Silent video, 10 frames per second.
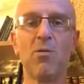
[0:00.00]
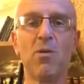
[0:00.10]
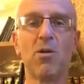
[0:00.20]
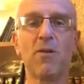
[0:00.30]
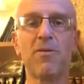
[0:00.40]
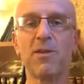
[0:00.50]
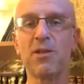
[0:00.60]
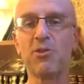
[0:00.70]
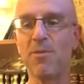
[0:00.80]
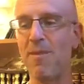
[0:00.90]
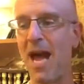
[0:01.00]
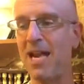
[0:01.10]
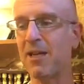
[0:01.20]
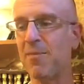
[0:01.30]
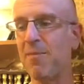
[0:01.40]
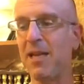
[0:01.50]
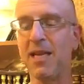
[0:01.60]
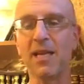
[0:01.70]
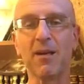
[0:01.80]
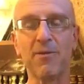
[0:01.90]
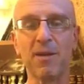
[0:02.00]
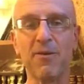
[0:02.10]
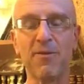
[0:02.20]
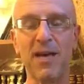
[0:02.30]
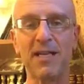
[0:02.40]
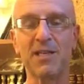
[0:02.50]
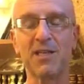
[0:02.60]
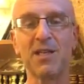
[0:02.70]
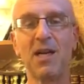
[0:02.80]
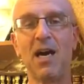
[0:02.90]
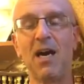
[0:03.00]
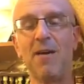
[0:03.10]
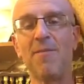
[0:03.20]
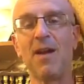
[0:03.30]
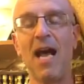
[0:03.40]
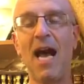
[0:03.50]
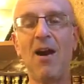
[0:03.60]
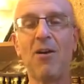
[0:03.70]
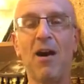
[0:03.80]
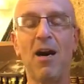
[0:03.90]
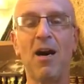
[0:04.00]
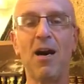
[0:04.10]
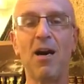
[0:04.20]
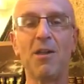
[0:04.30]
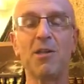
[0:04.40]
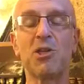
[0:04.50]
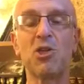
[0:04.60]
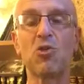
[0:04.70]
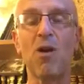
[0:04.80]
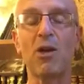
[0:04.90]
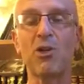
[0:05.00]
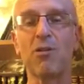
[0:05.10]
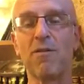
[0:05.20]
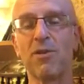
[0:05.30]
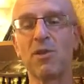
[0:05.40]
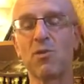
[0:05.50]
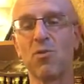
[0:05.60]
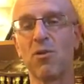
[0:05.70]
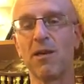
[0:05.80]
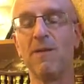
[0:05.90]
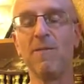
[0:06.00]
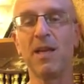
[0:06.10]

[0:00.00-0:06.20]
We'll look for the dramatic meaning of the events, how the structure of the story.